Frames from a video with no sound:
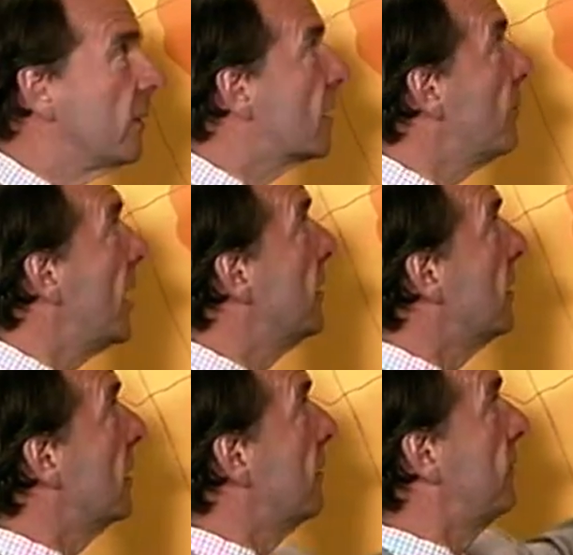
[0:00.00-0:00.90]
the
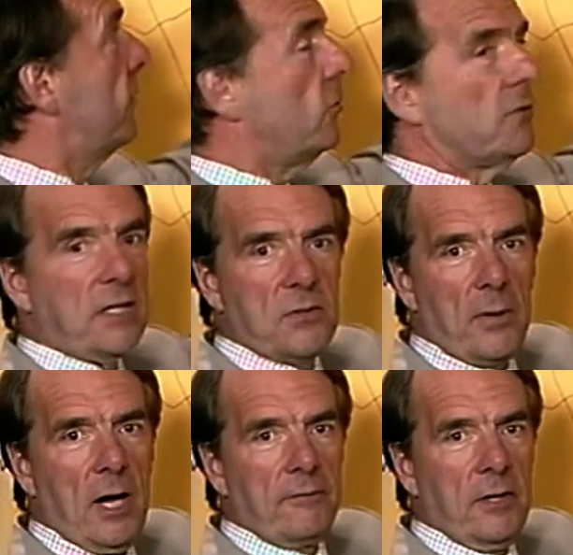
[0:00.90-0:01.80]
commander of 26
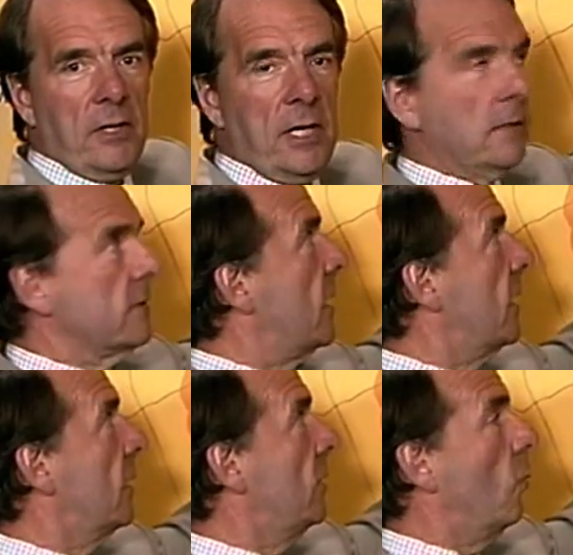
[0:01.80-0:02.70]
Bravo and
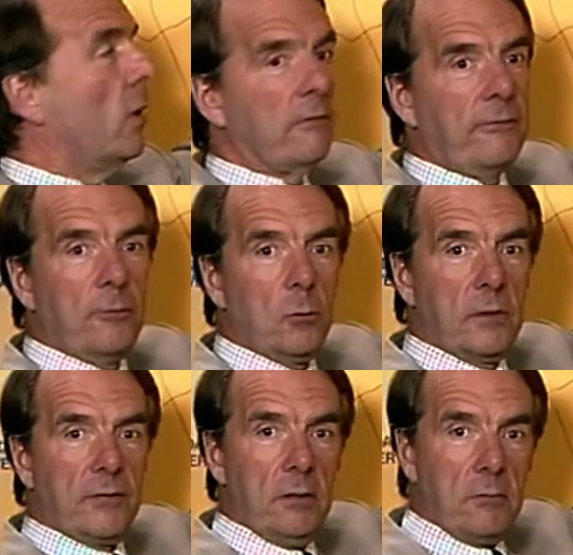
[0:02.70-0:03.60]
saying, "You are a fool.
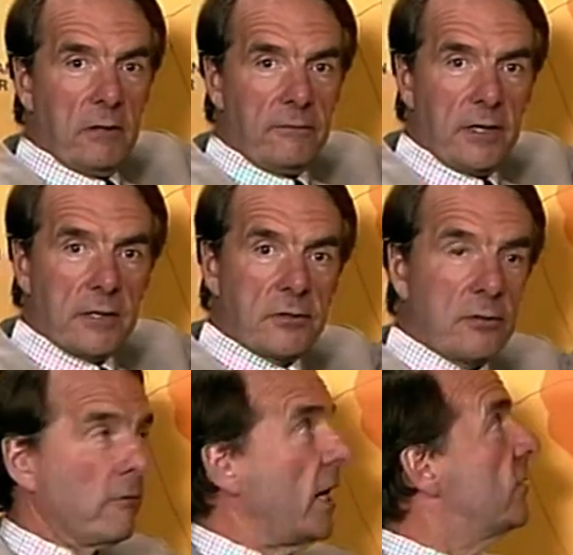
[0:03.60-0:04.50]
If only you go further to
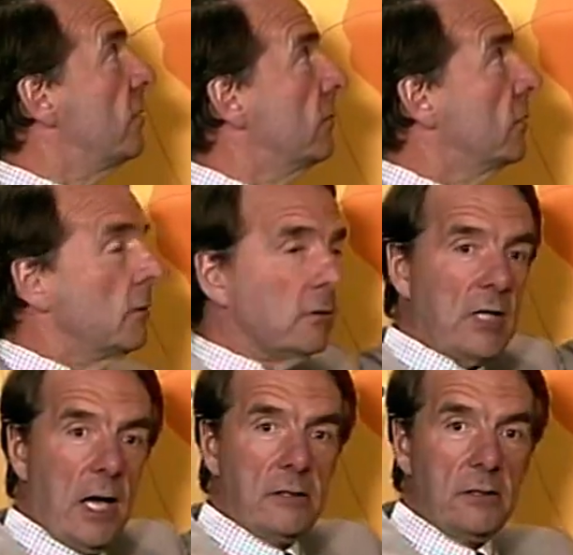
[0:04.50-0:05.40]
the right, you can look
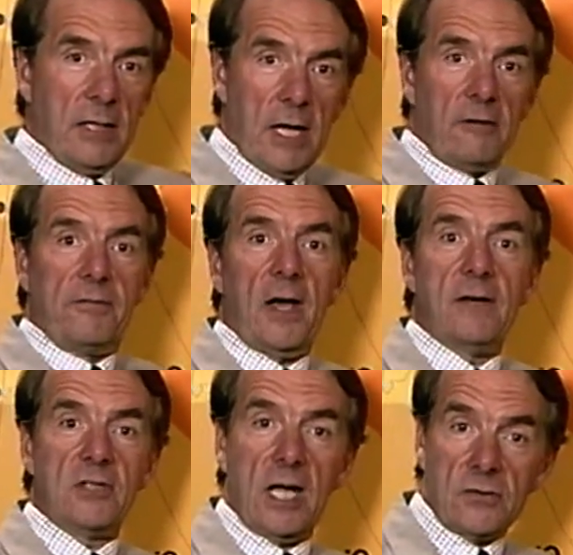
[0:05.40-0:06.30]
down and there are
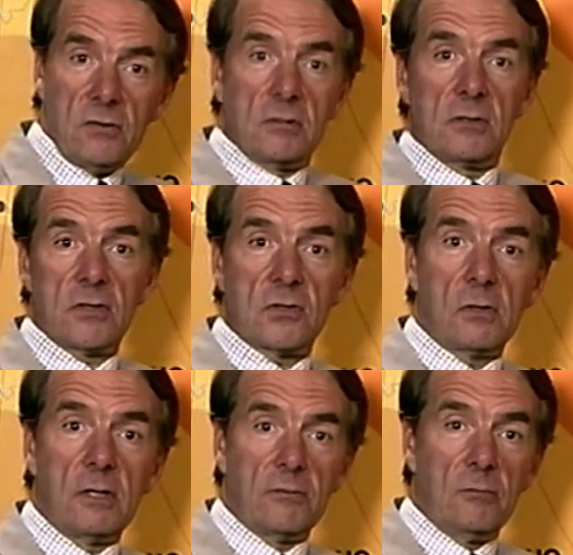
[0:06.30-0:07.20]
5 tanks you can
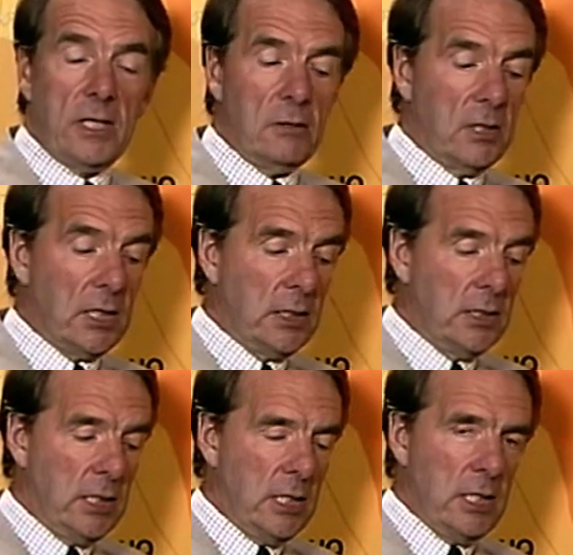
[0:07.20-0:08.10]
destroy from where you are."
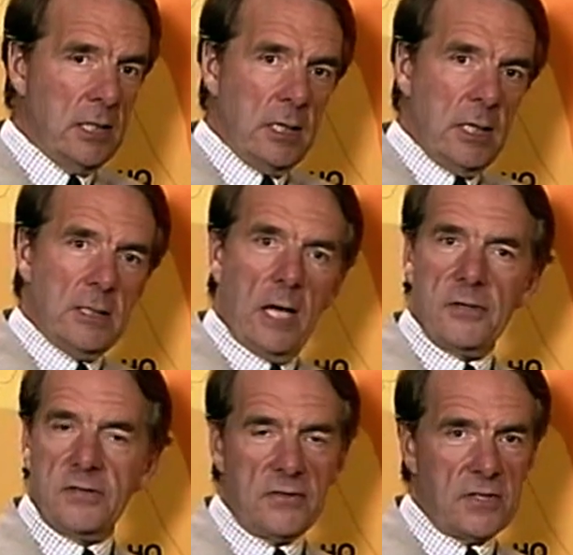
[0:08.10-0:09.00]
Now,
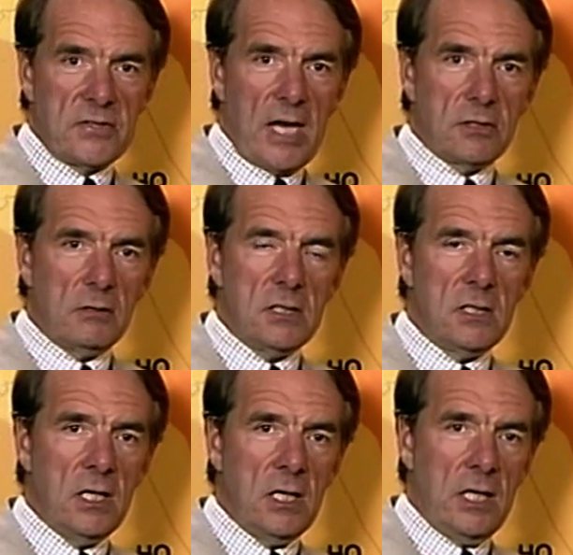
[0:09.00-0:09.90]
this is
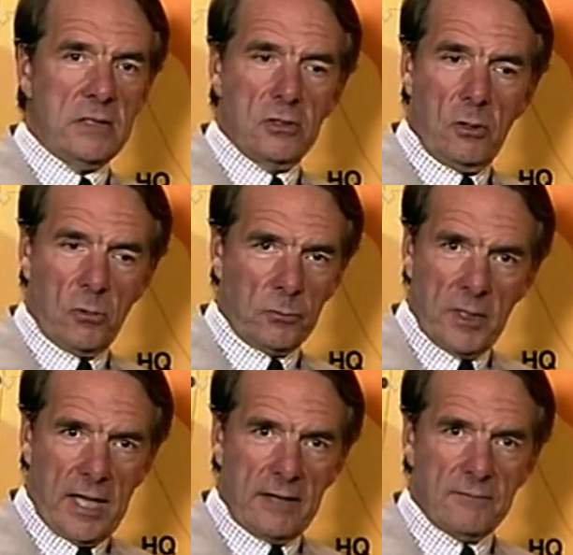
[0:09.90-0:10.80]
exaggerated. It's not what
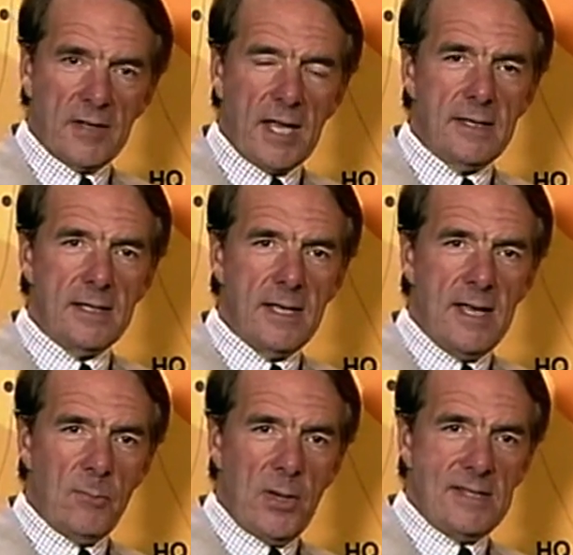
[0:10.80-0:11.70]
we're advocating,
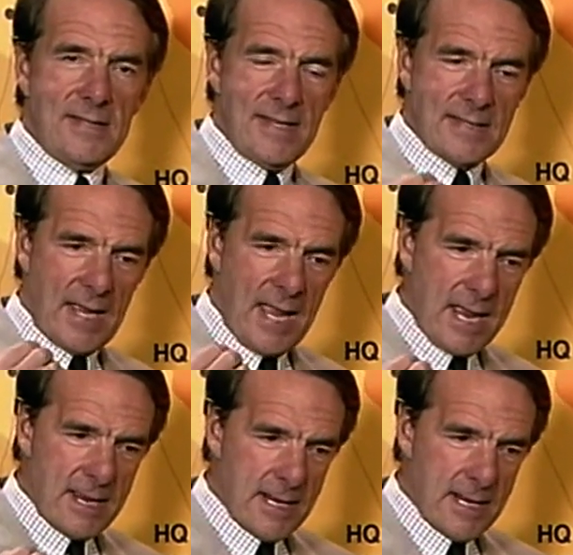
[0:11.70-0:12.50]
but it is a